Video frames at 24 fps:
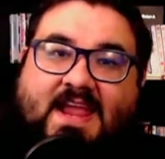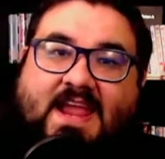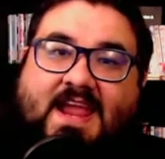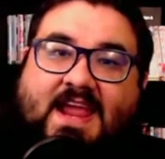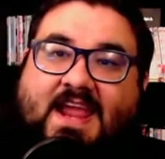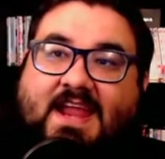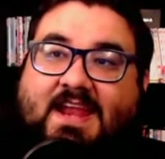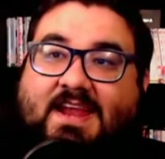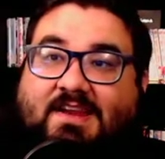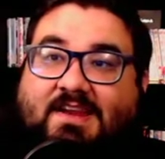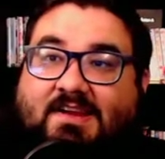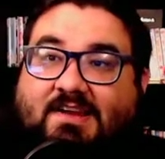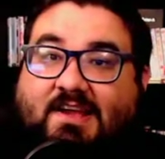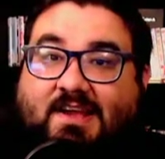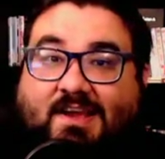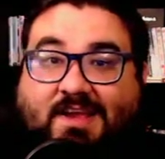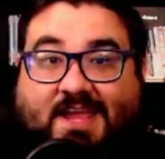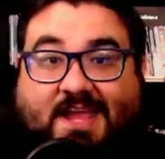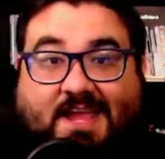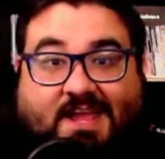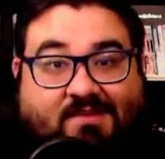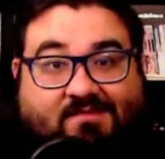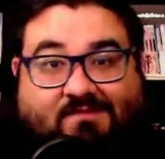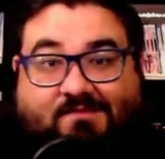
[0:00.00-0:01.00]

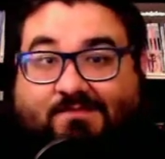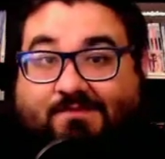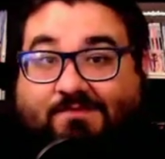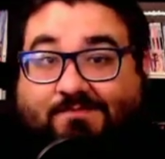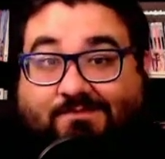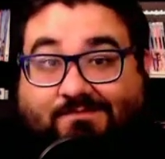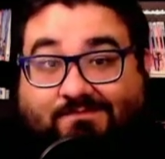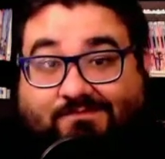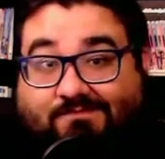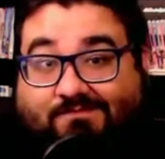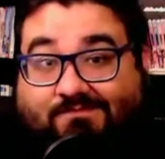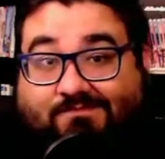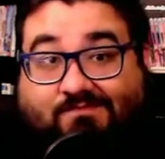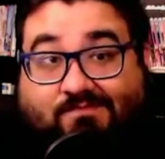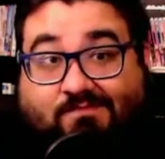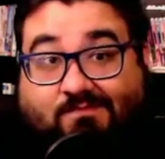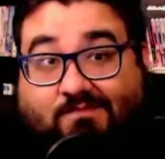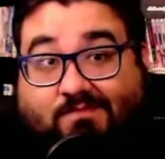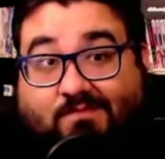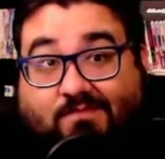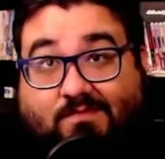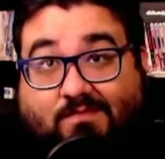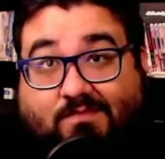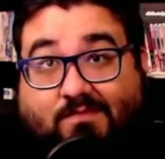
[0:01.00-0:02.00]
again,
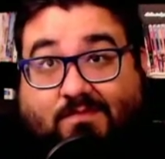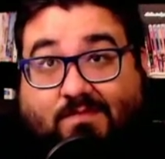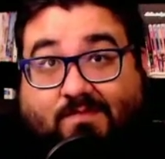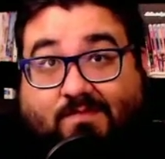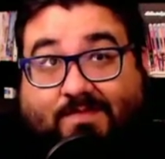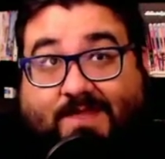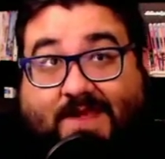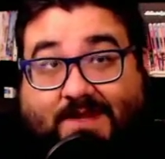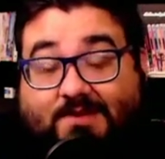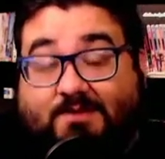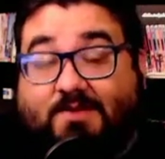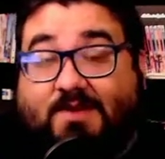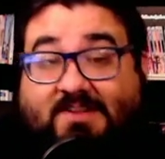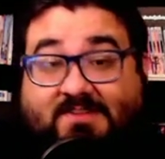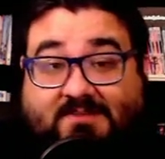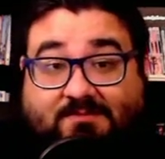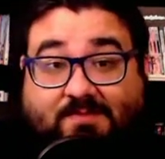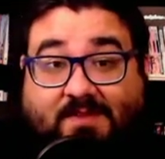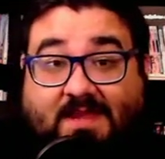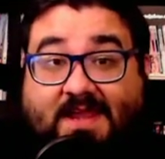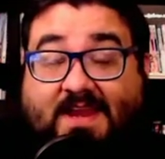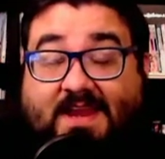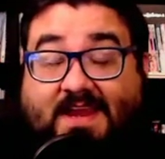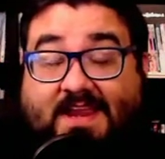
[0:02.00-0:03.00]
they do
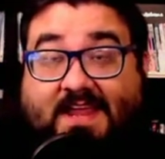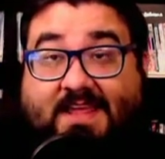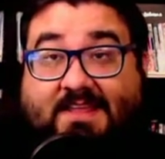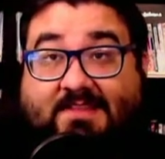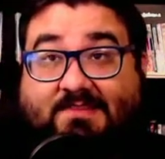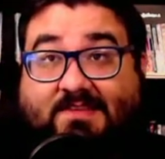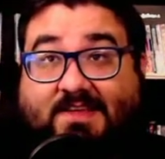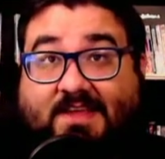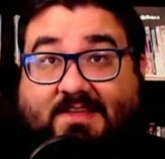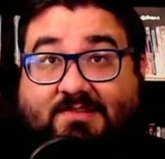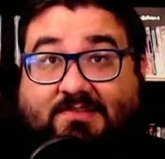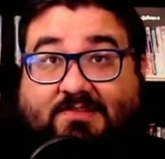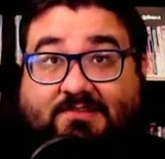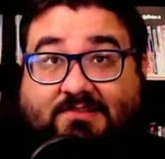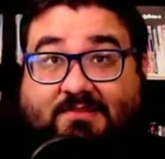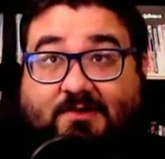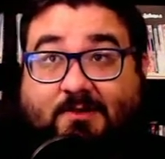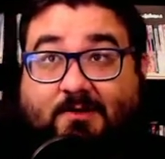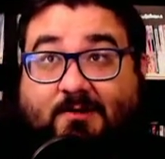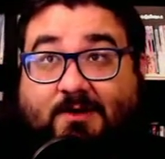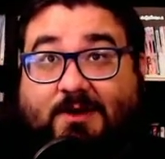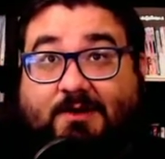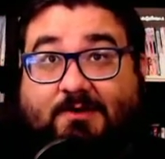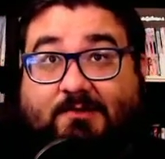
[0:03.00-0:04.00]
explain it in the
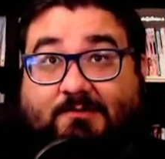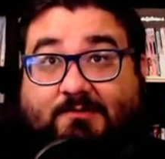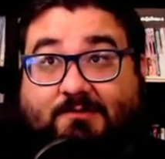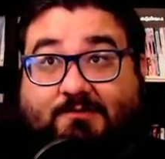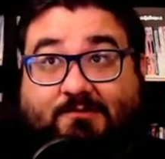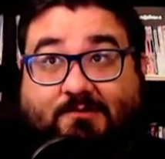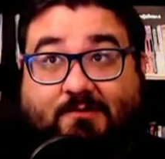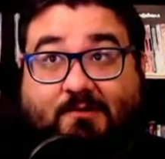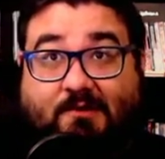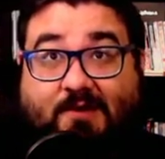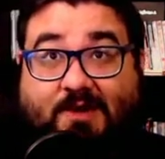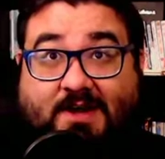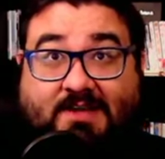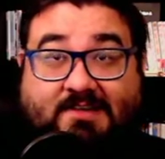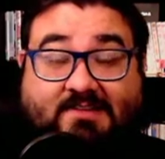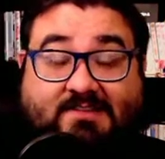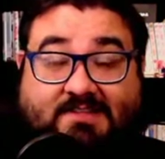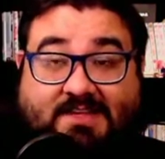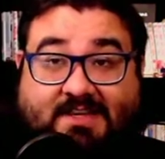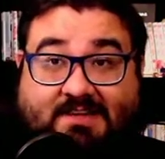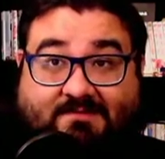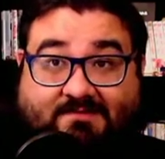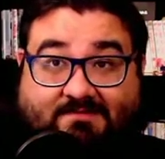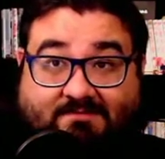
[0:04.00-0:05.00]
story. For
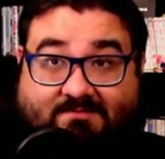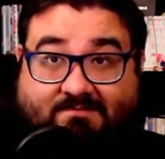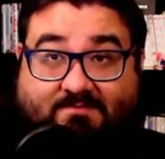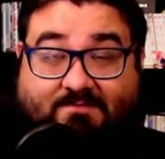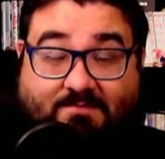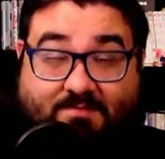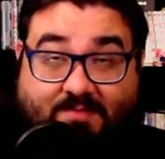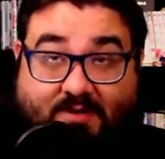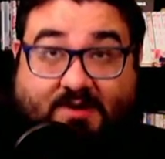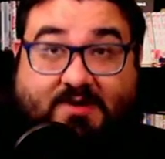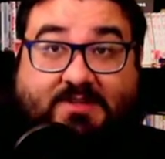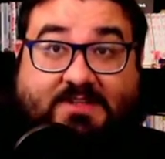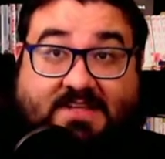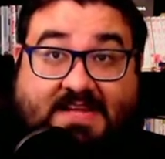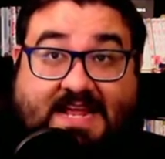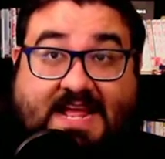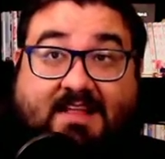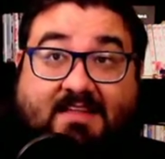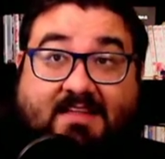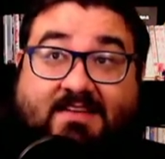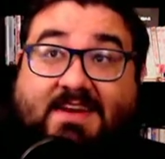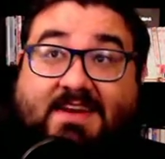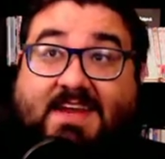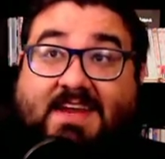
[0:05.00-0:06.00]
his
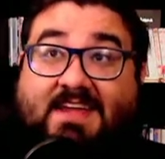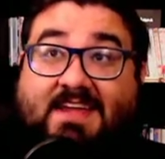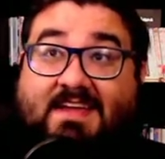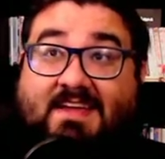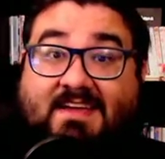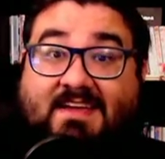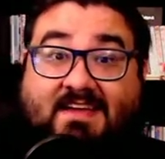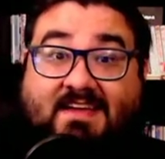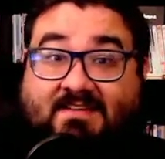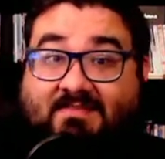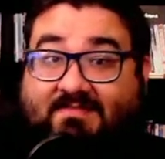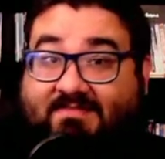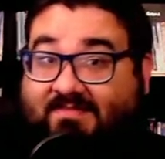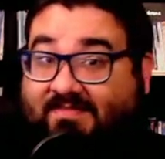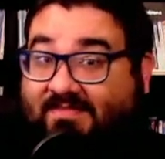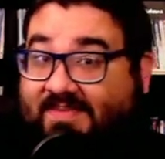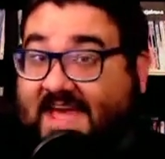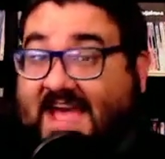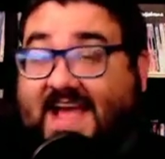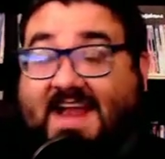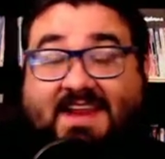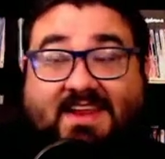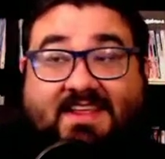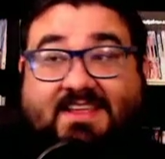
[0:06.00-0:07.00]
personality,
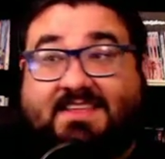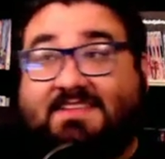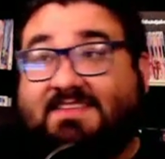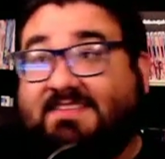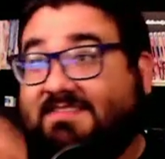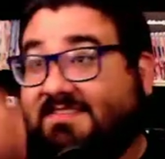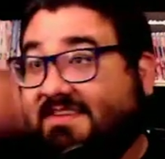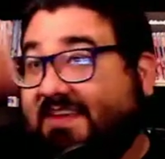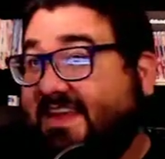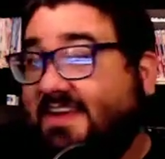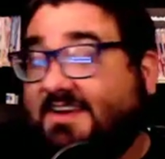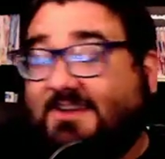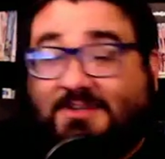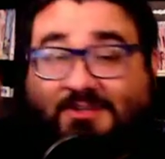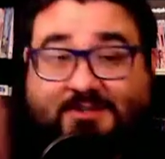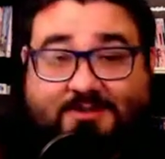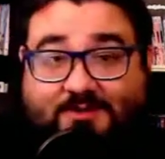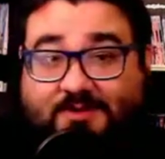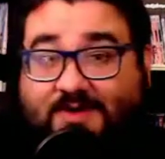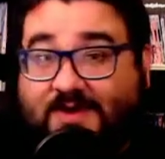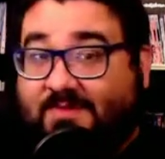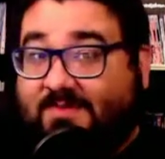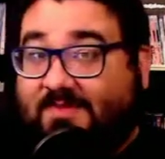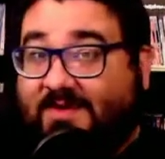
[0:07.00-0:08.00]
that is
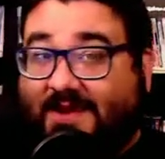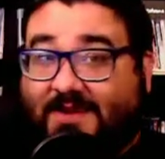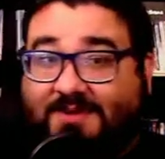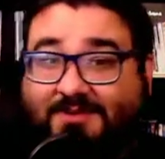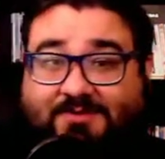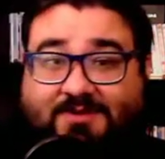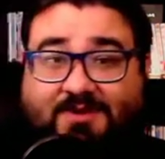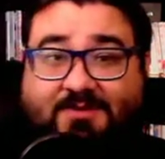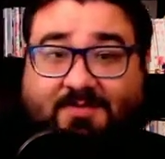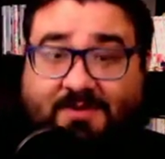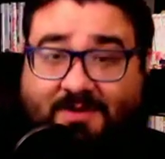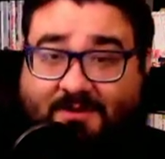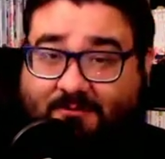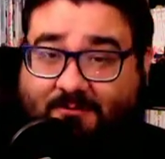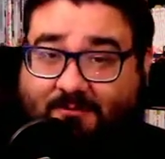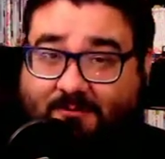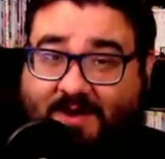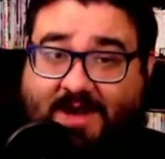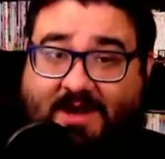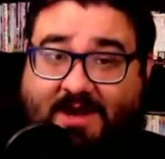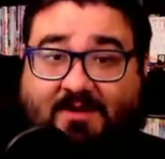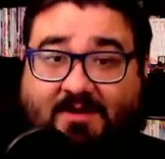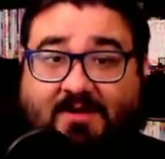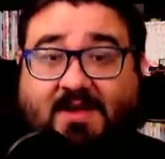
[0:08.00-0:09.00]
extremely, extremely
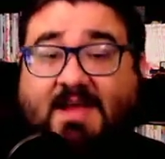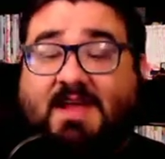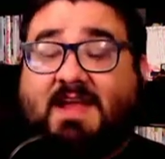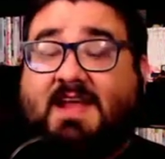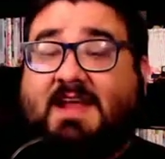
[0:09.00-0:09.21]
rare.